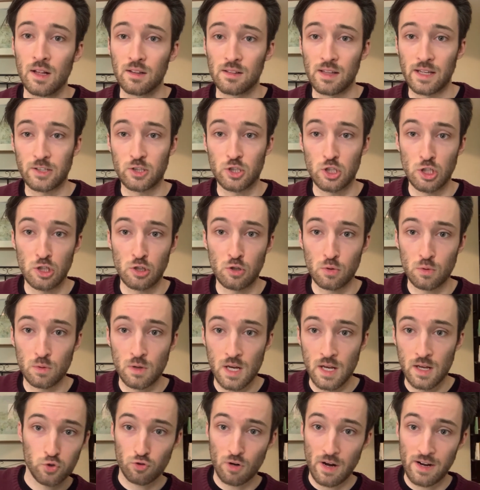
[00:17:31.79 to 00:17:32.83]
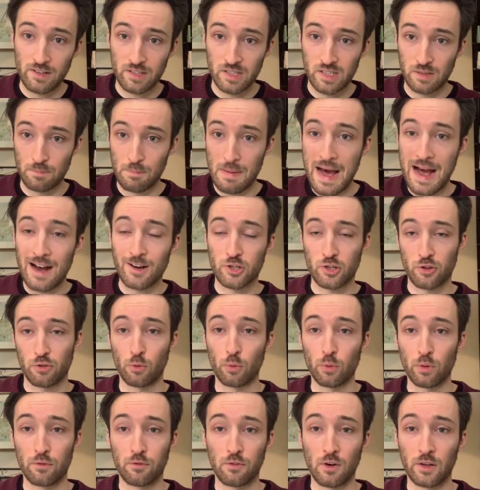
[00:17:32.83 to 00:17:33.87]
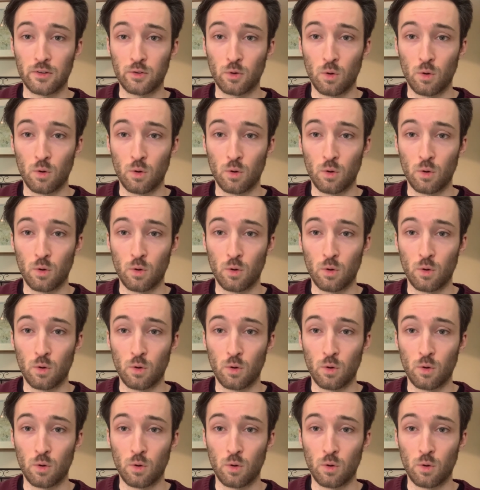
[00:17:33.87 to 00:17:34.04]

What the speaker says: Like, do you try to smash through the front